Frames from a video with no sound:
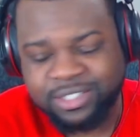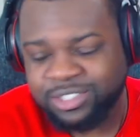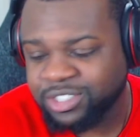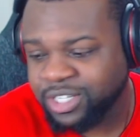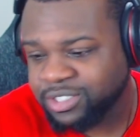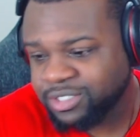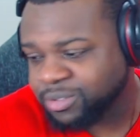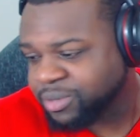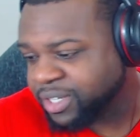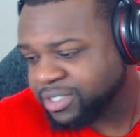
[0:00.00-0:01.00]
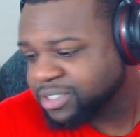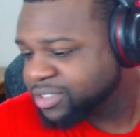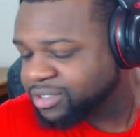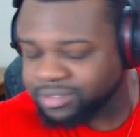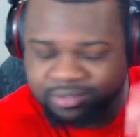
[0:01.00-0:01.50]
Sheesh Louise.
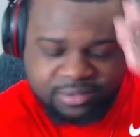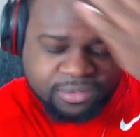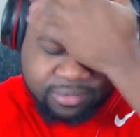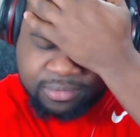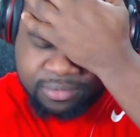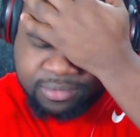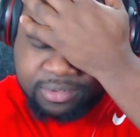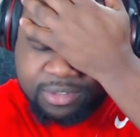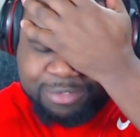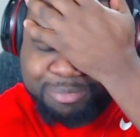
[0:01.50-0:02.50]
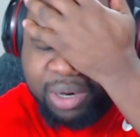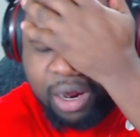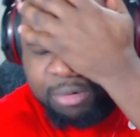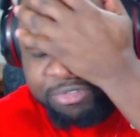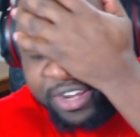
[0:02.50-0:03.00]

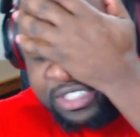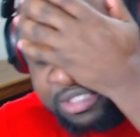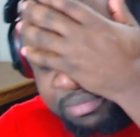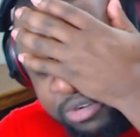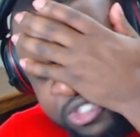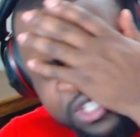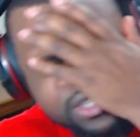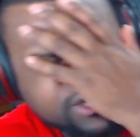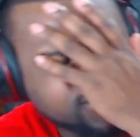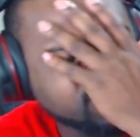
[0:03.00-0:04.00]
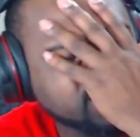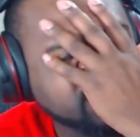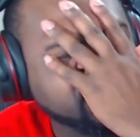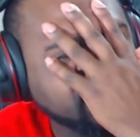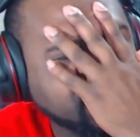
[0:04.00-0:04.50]
Palm face emoji.
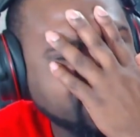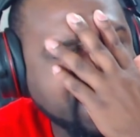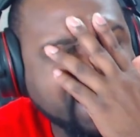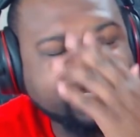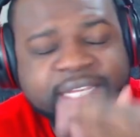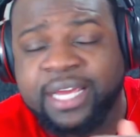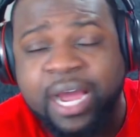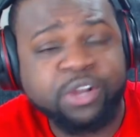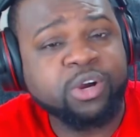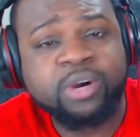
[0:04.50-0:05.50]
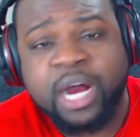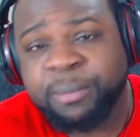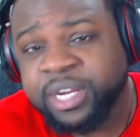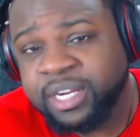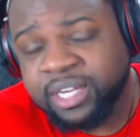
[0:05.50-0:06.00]
Golly. I know.
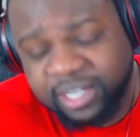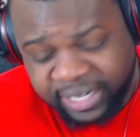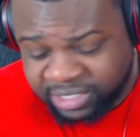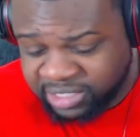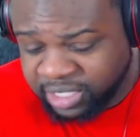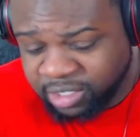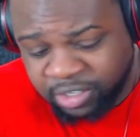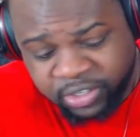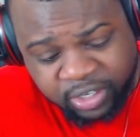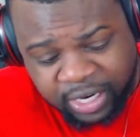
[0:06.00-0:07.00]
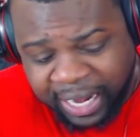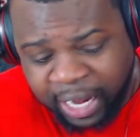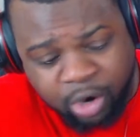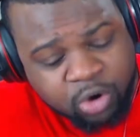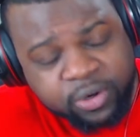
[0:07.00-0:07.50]
I'm an idiot. Like I said earlier,
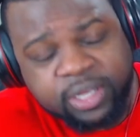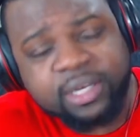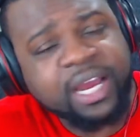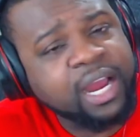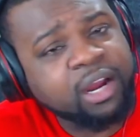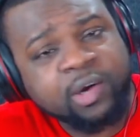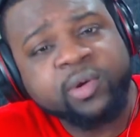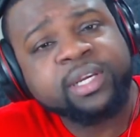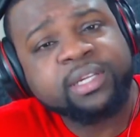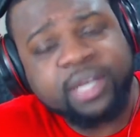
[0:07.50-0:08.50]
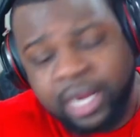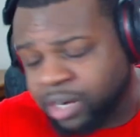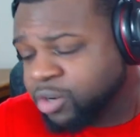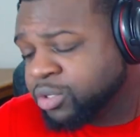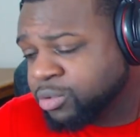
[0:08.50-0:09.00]
I own it. I own it. I
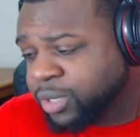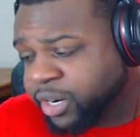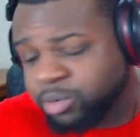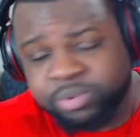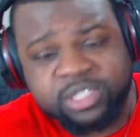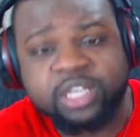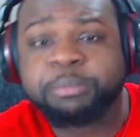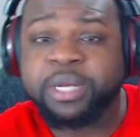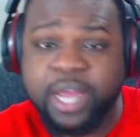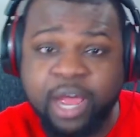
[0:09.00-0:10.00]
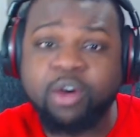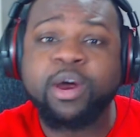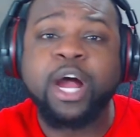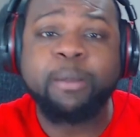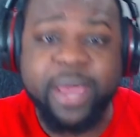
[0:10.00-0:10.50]
own it one hundred percent. But now
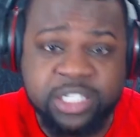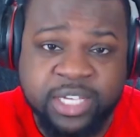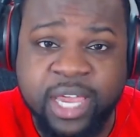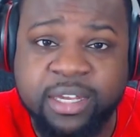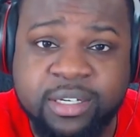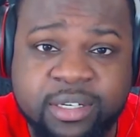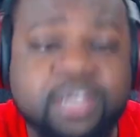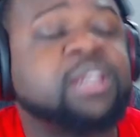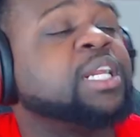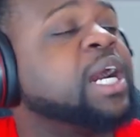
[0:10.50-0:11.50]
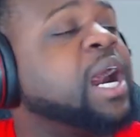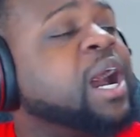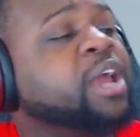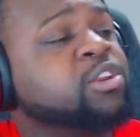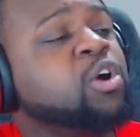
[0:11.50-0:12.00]
I'm educated.
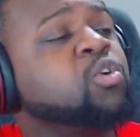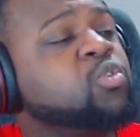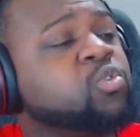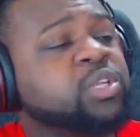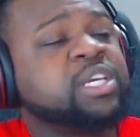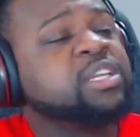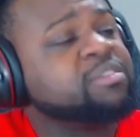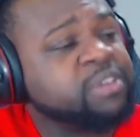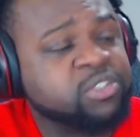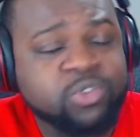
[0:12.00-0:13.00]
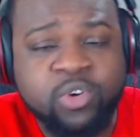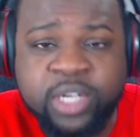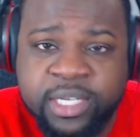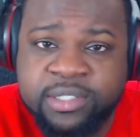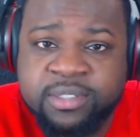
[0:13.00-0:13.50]
I know who the individual
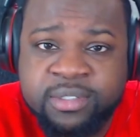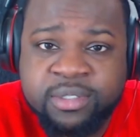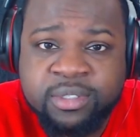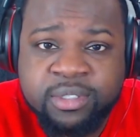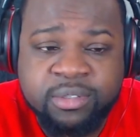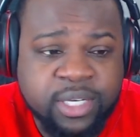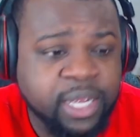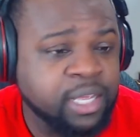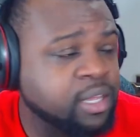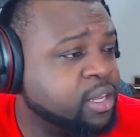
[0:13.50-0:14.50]
is. Okay?